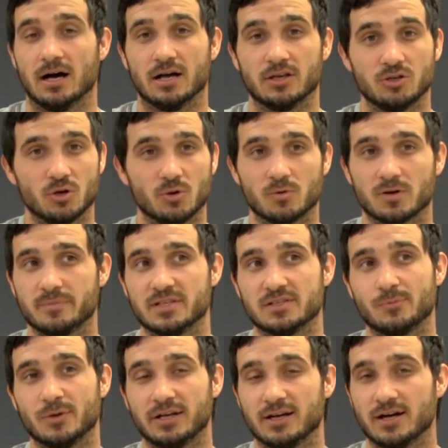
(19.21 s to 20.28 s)
You don't want to be
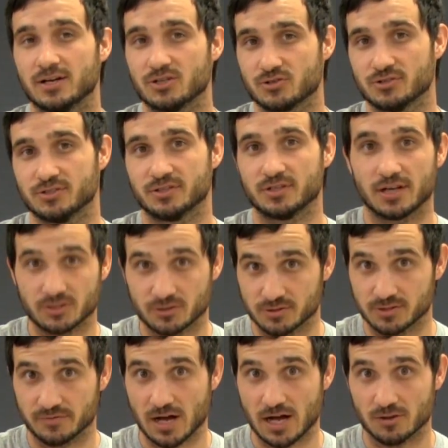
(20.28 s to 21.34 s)
spending hundreds and
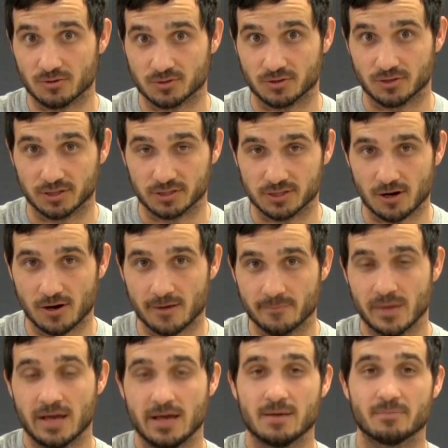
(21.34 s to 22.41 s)
hundreds of dollars on a guitar,
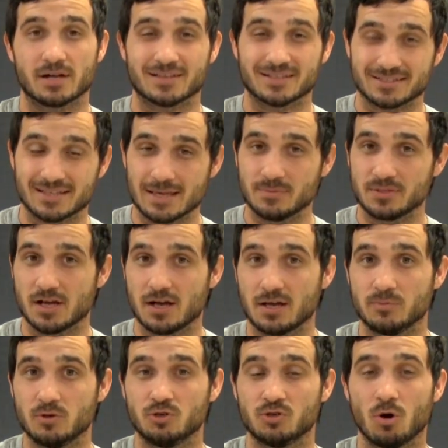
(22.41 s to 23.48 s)
but at the same
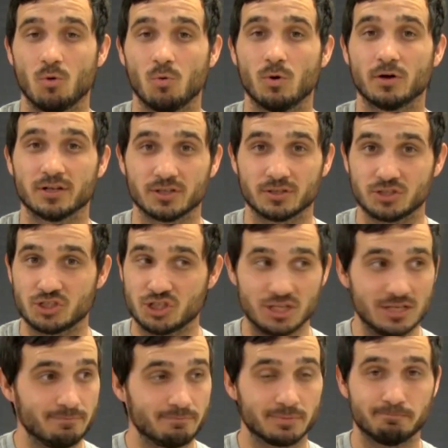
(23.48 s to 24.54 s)
time you don't want a
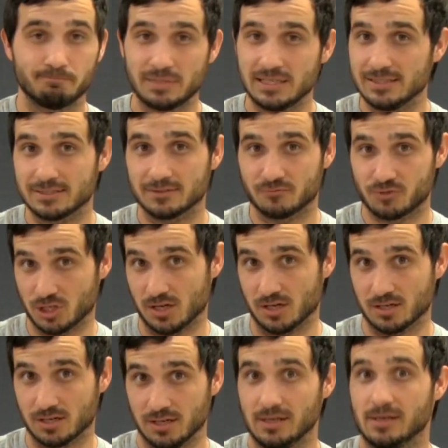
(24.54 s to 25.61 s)
cheap piece of
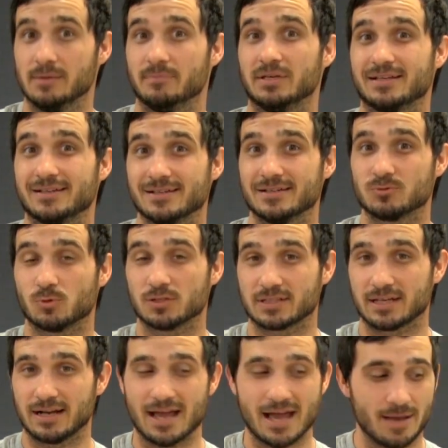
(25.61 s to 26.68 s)
junk, because what's
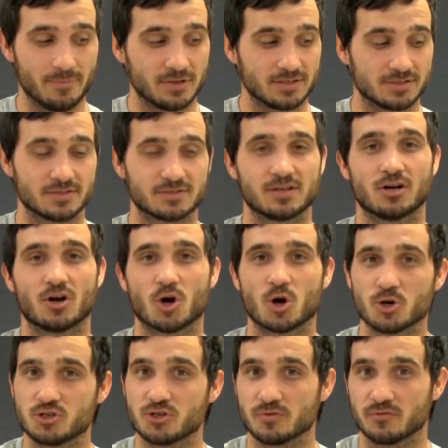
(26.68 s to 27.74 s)
going to happen is it's going to
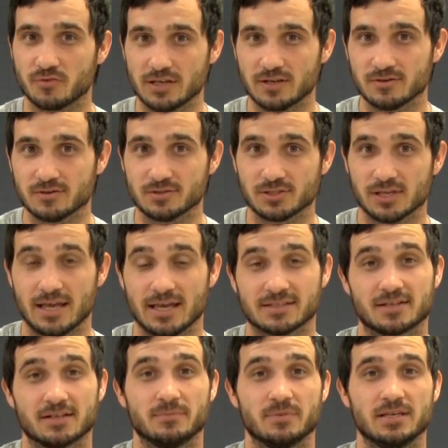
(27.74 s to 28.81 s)
hurt your fingers.
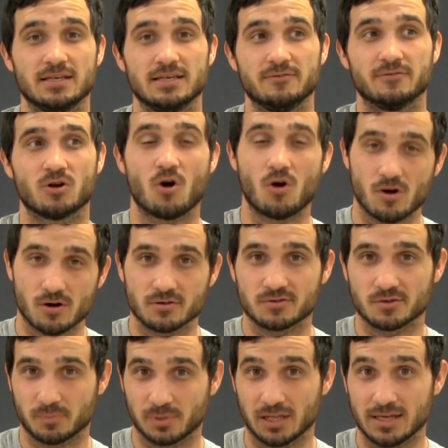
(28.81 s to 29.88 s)
It's going to be even harder
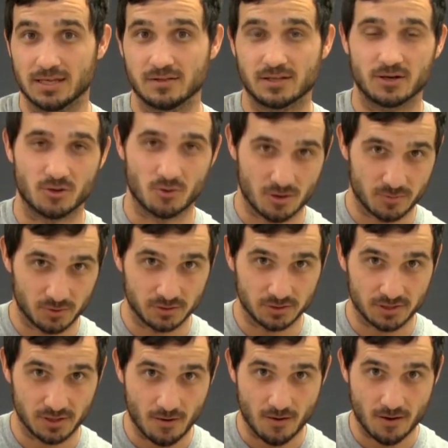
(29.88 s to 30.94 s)
to play than a normal
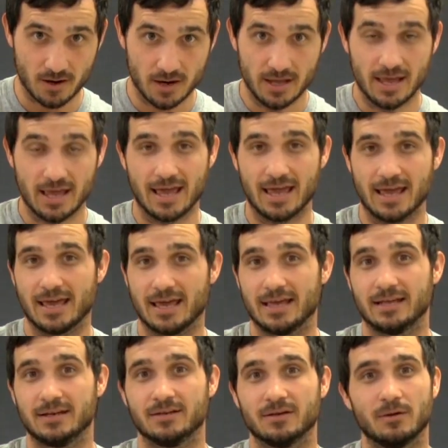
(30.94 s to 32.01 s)
guitar.
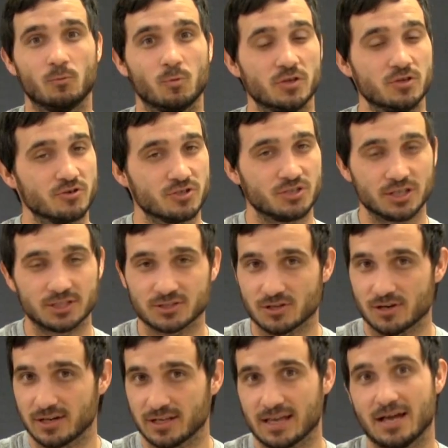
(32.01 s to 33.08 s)
And when you're just
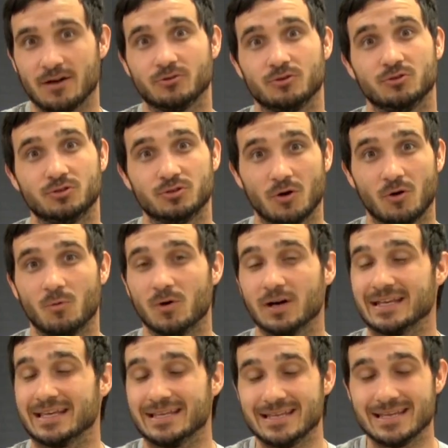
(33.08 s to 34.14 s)
starting out, you don't
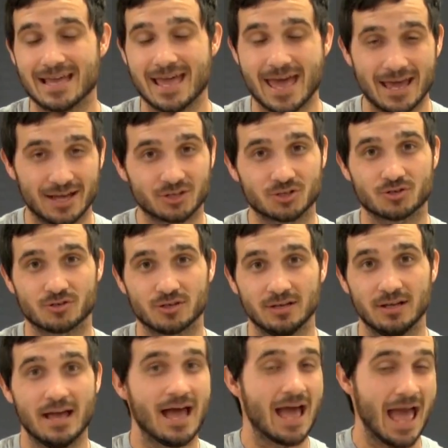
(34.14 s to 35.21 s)
want any extra
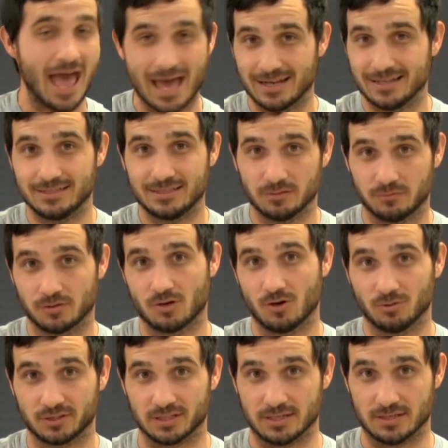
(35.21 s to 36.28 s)
added
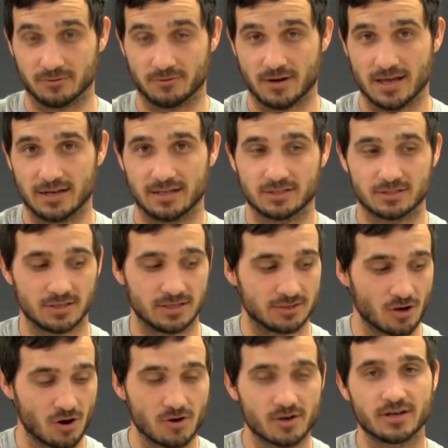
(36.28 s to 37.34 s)
difficulty, right? It's
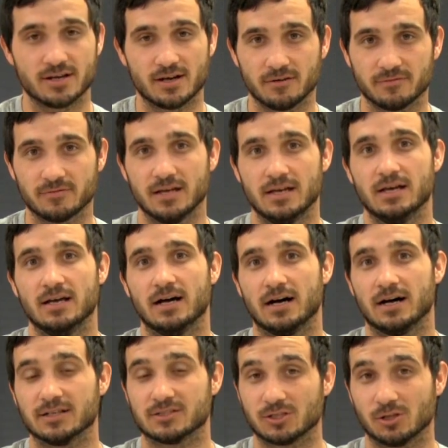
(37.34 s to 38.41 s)
hard enough
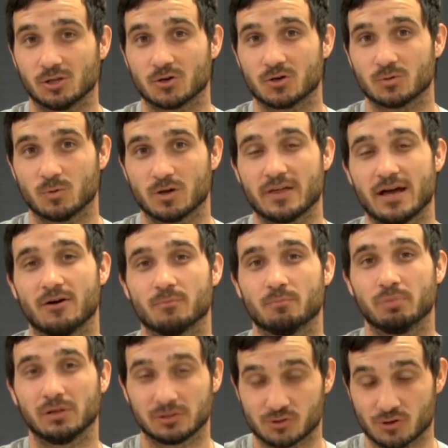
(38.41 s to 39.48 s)
to learn
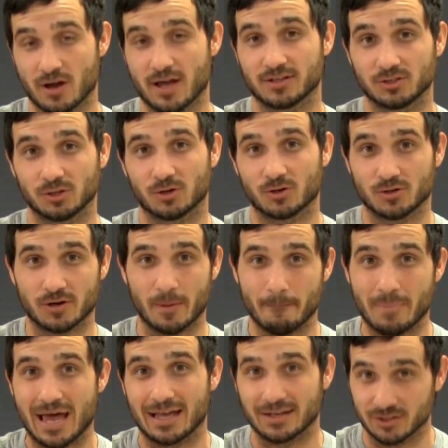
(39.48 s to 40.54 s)
without trying to learn on a
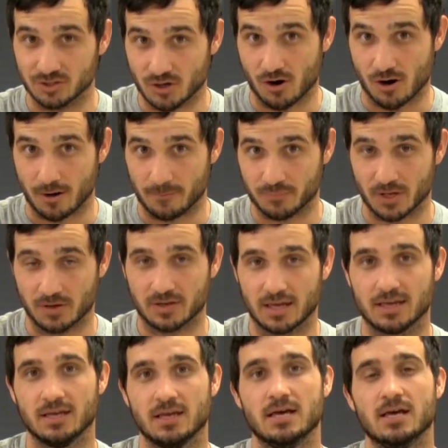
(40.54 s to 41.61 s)
bad guitar,
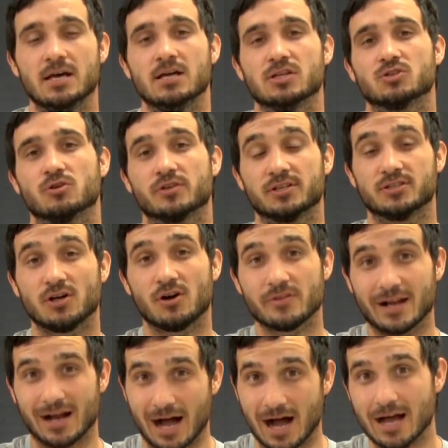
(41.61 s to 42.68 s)
okay? So the guitar
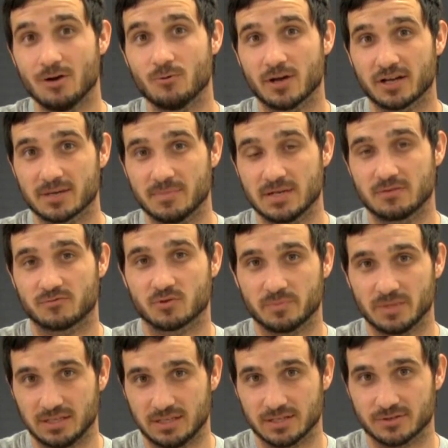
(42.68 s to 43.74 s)
that I recommend for
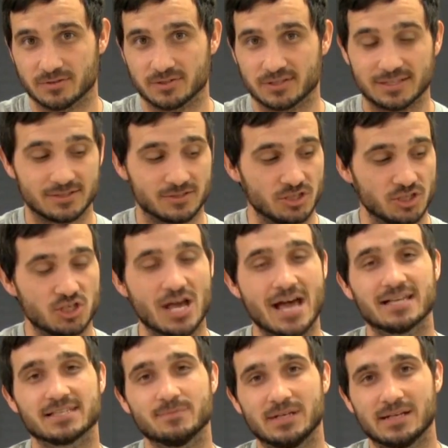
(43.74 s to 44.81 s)
beginners is the
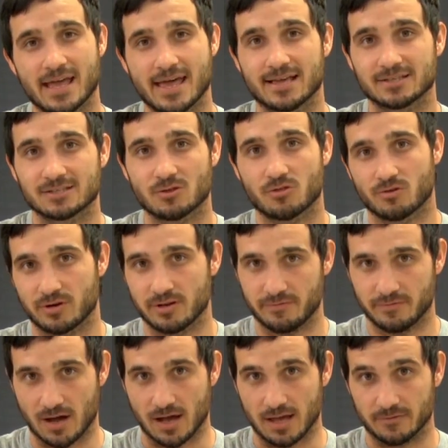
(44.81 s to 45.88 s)
Jasmine
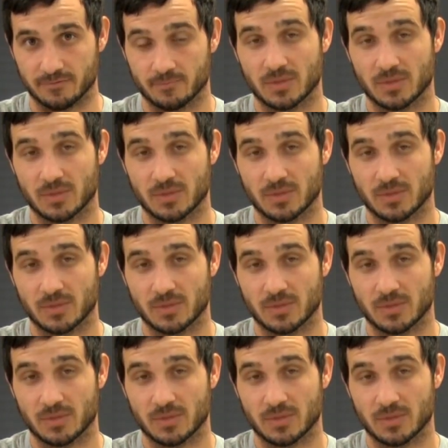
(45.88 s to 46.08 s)
S35.